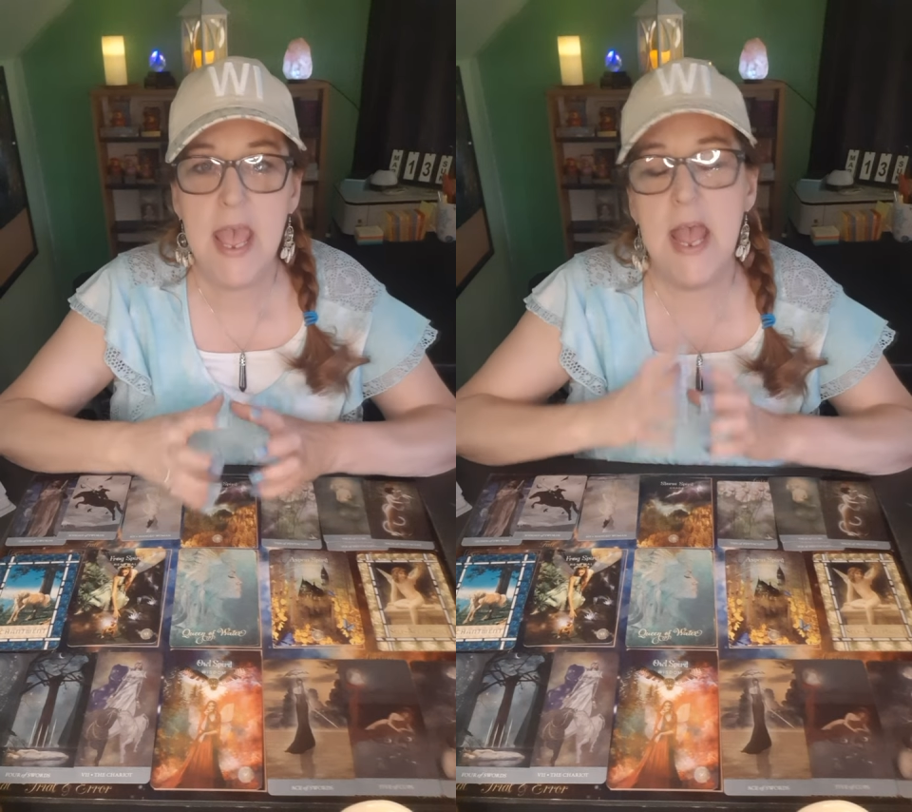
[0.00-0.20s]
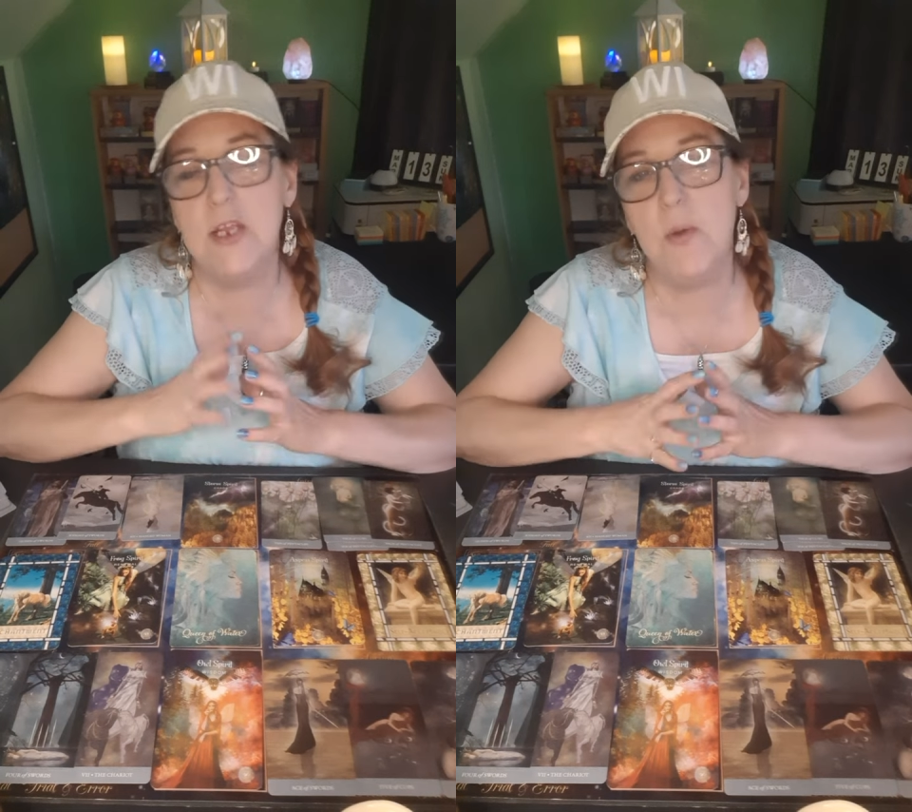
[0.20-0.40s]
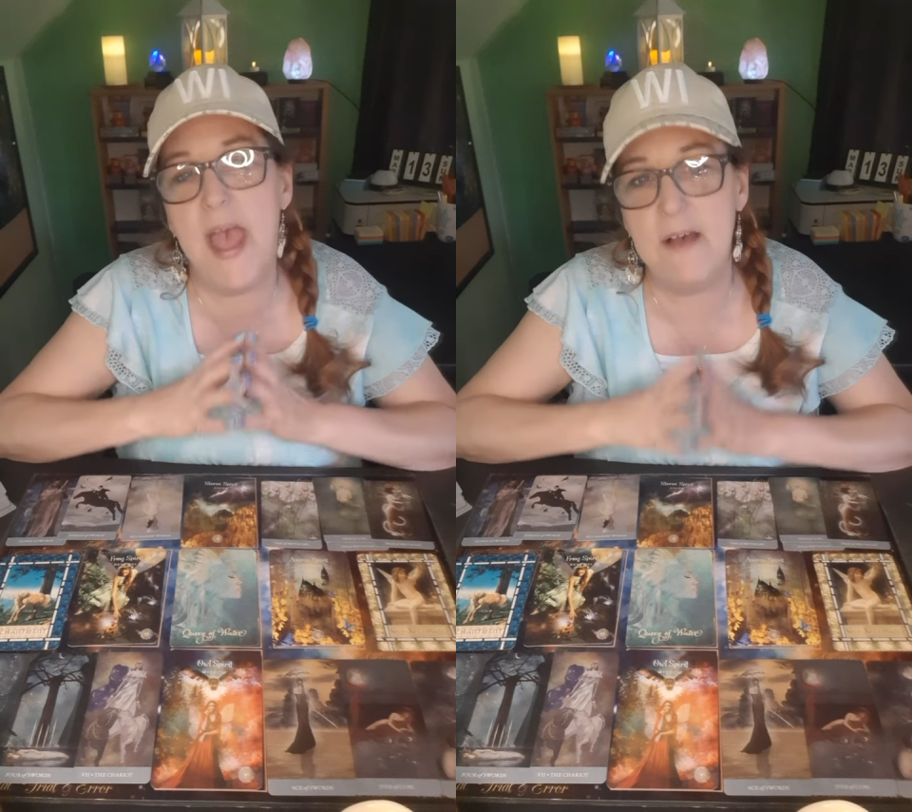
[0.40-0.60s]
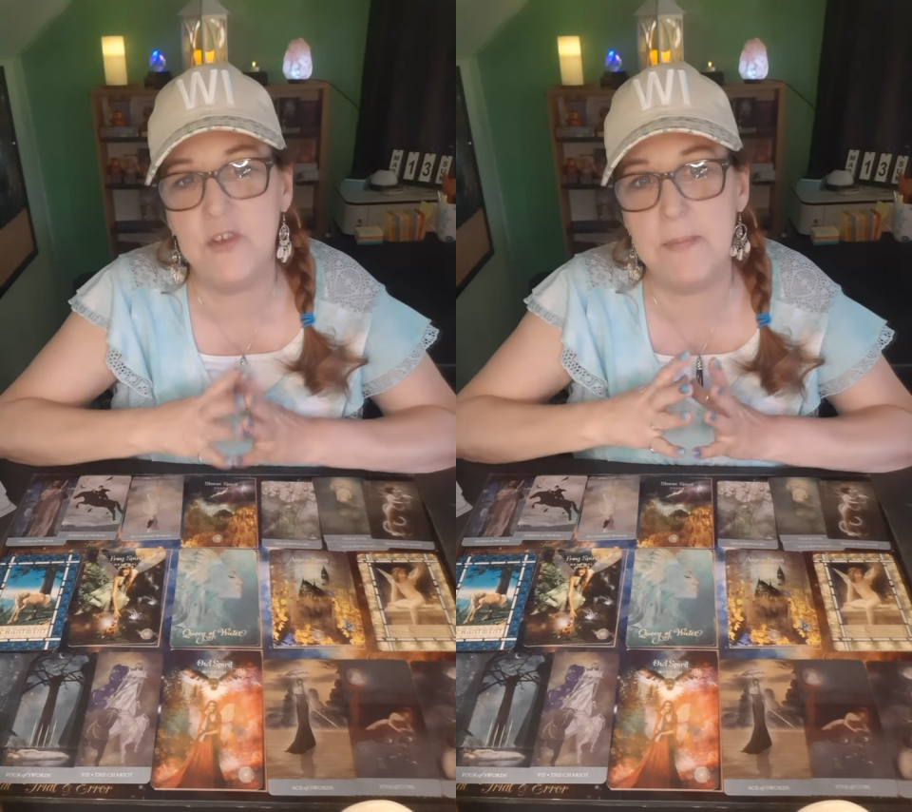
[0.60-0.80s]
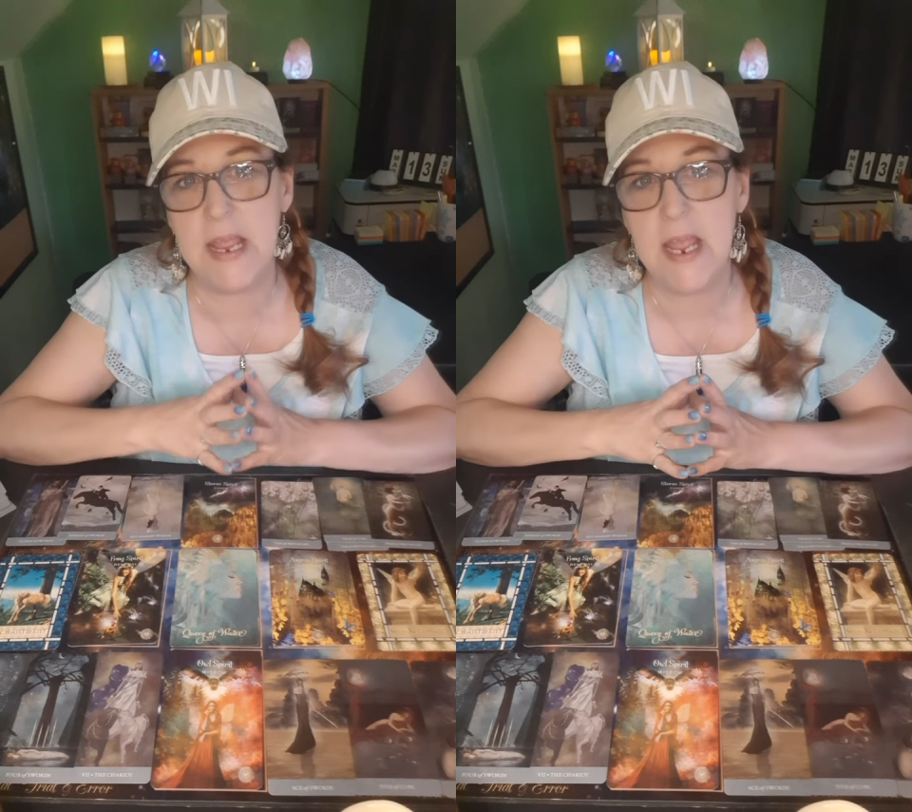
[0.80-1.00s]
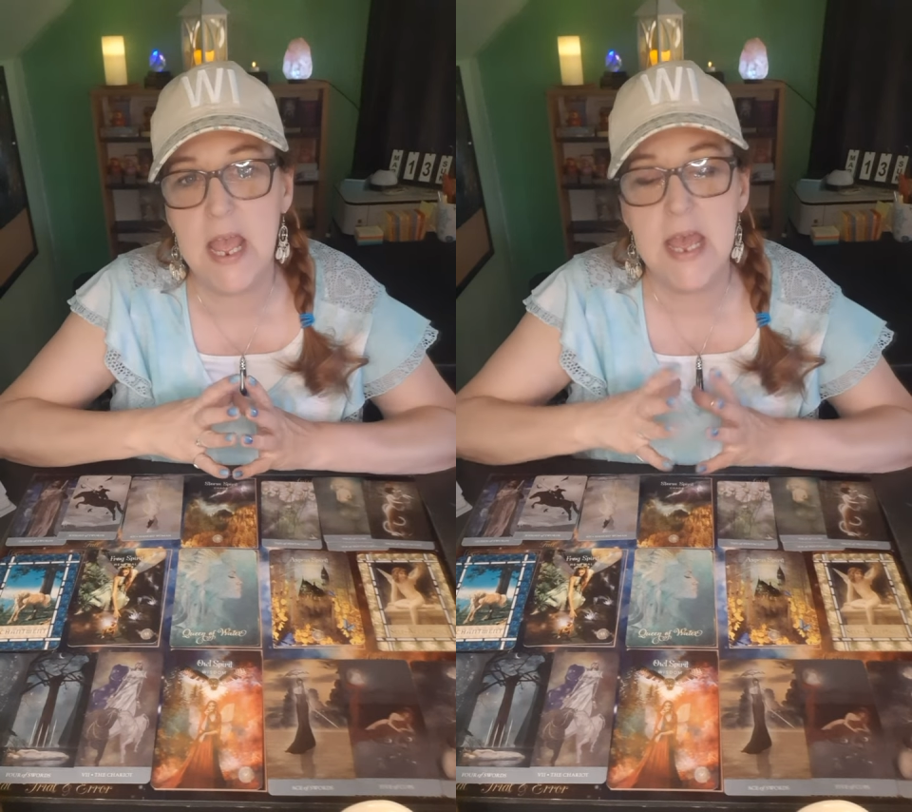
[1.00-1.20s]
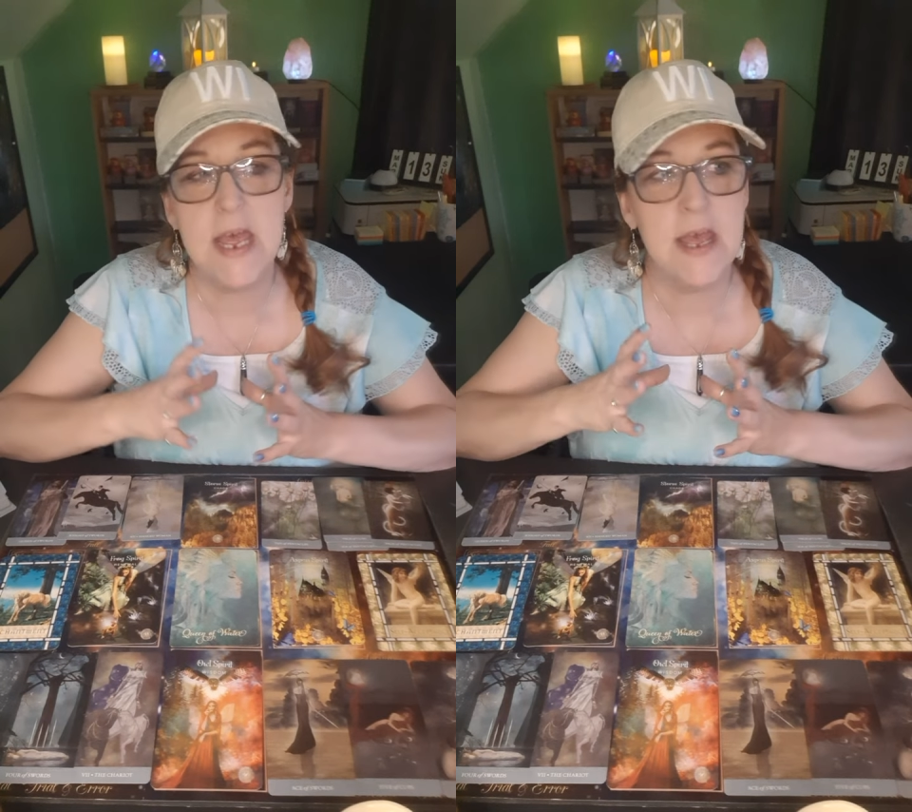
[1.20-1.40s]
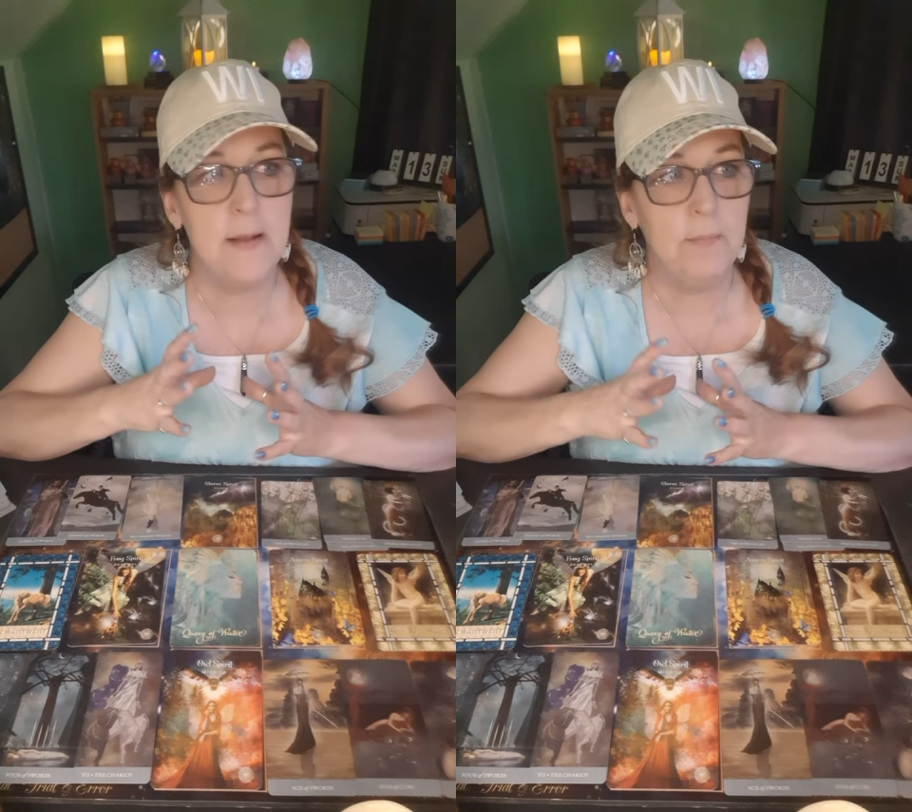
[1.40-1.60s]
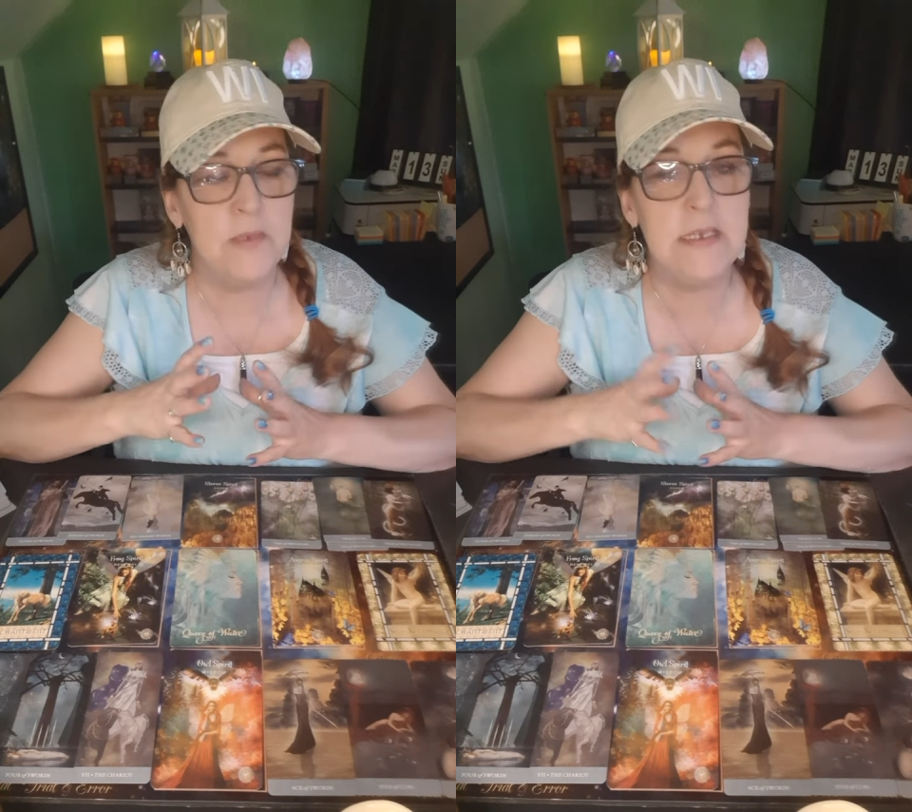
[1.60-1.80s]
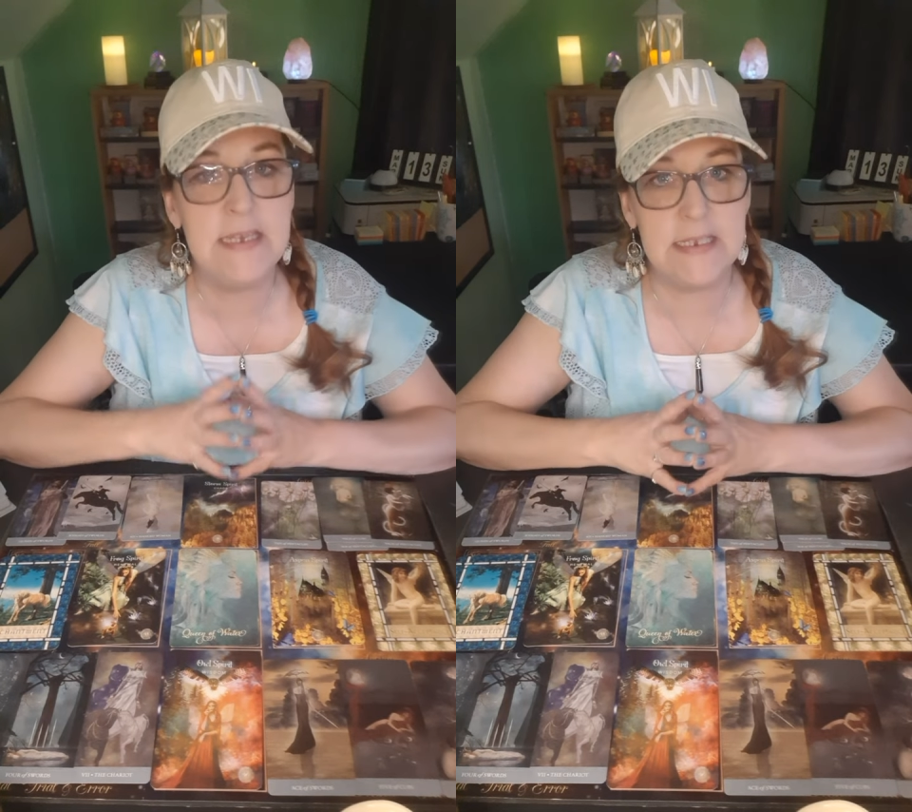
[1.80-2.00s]
And you have to be
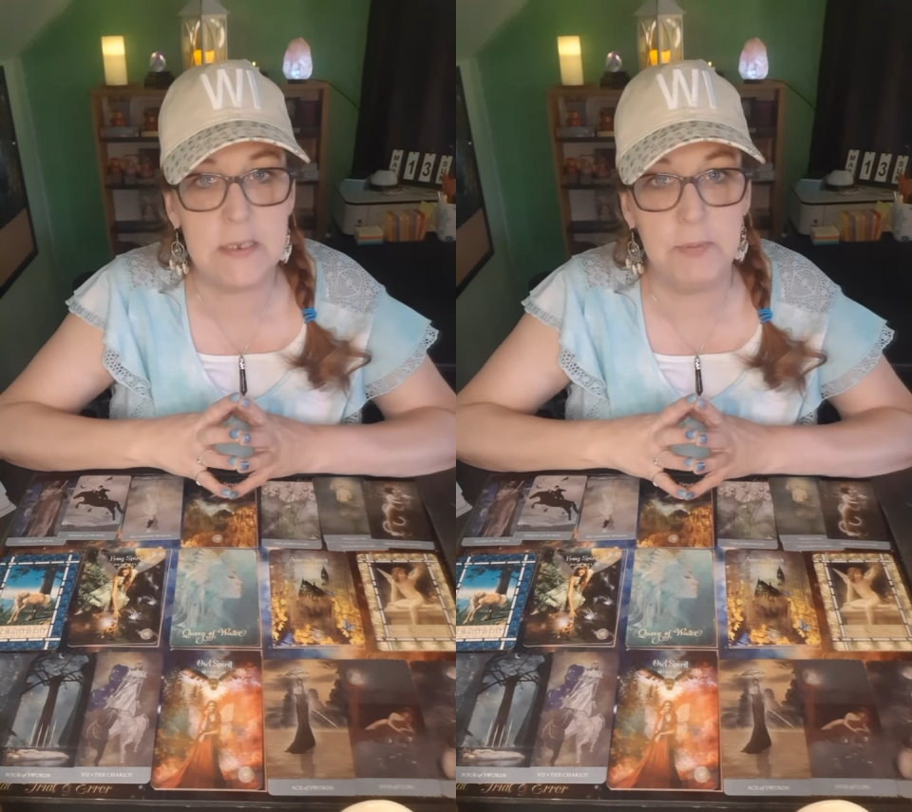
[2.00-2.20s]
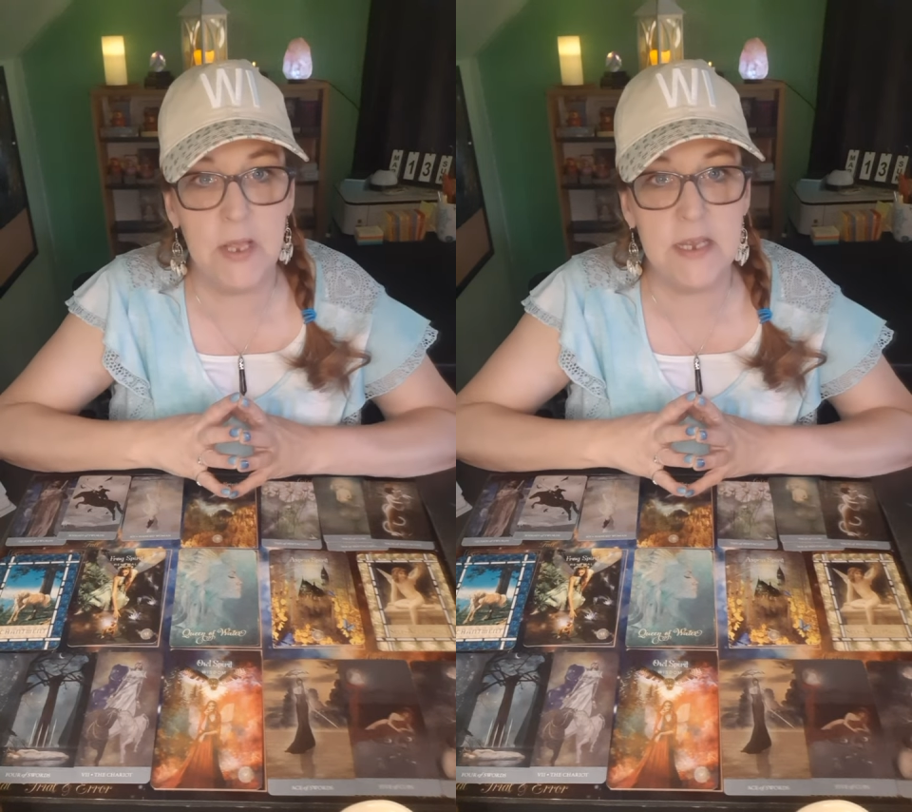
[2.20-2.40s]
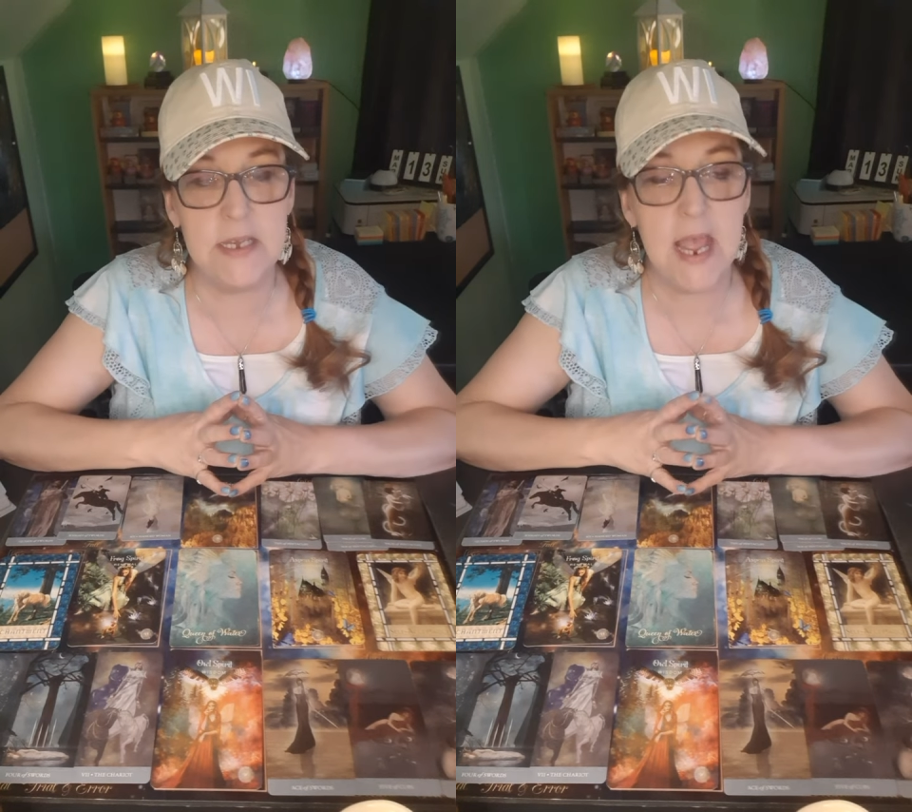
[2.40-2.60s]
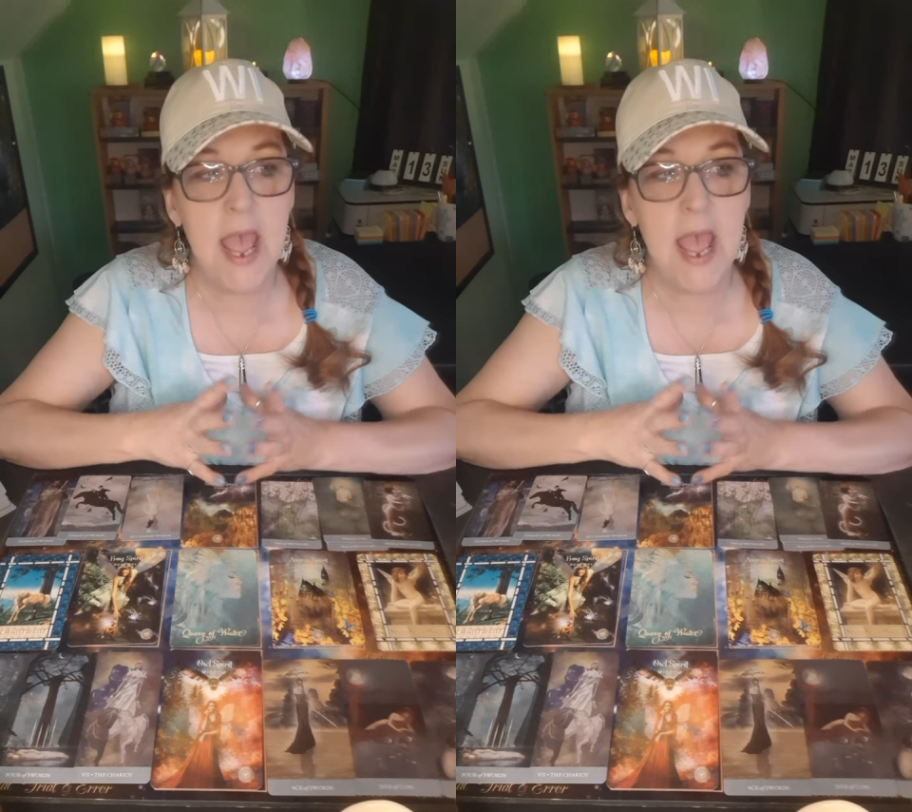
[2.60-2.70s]
disciplined